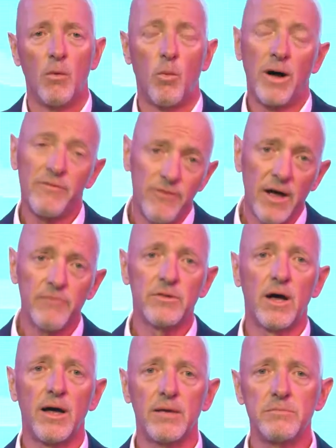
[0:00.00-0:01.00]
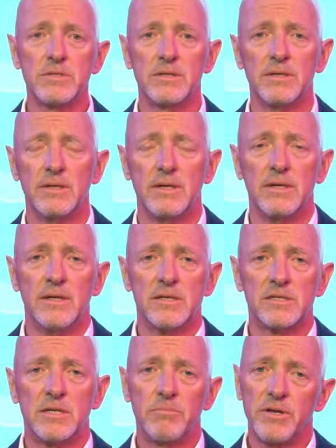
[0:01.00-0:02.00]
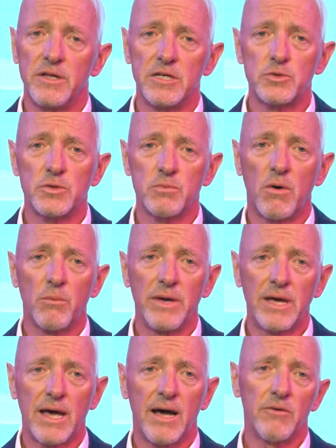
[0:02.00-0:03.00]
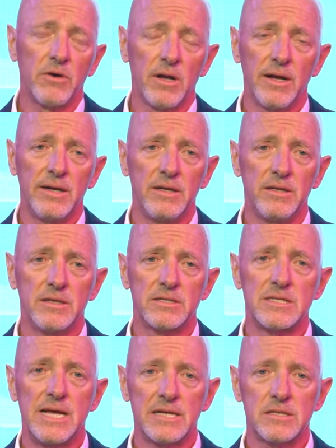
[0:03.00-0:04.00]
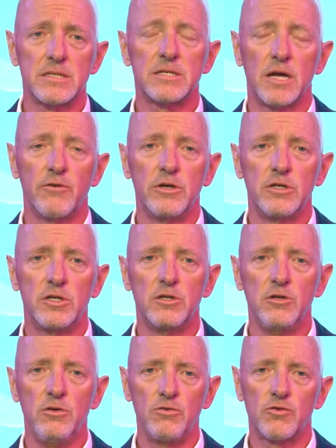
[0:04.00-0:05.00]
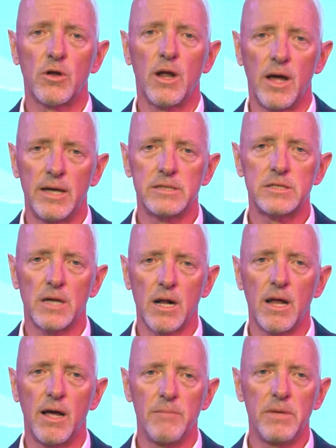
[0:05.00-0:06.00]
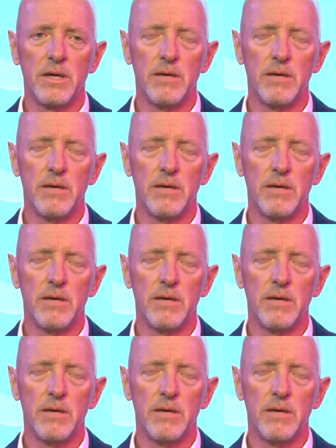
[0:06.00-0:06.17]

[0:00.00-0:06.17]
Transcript: Why 5 times? Simply, this was what we calculated as necessary to neutralize the climate